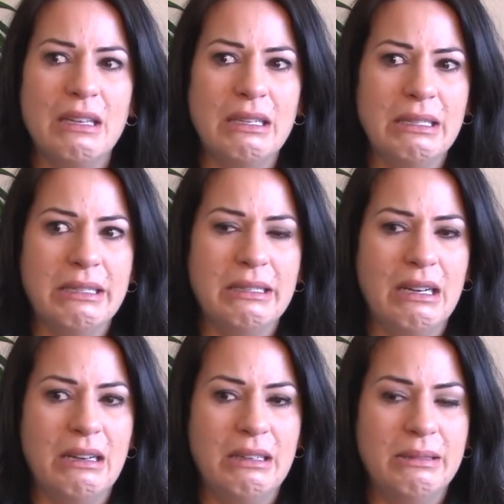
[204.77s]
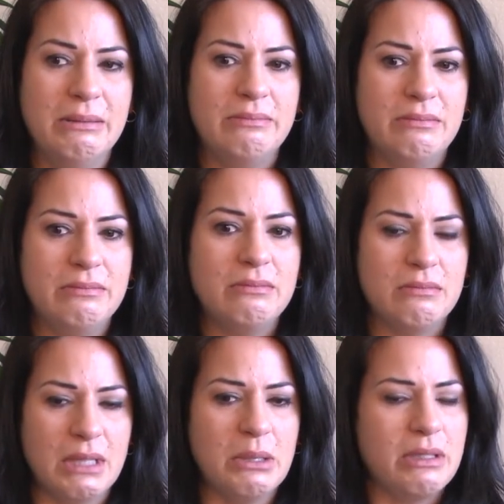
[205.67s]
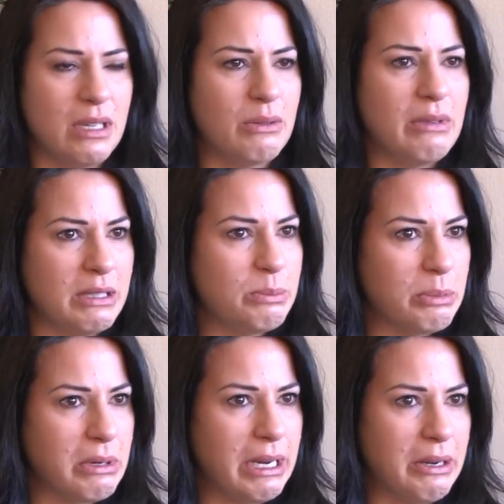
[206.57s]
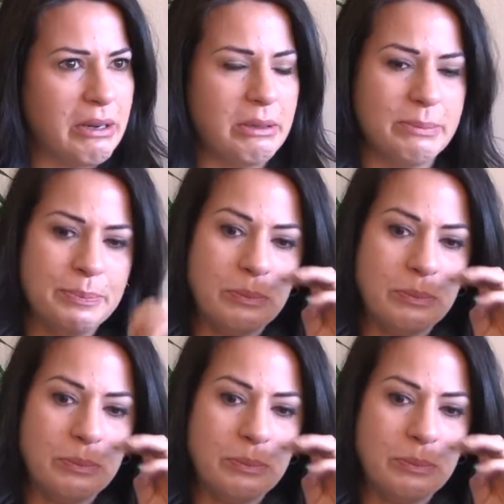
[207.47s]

And he was on a respirator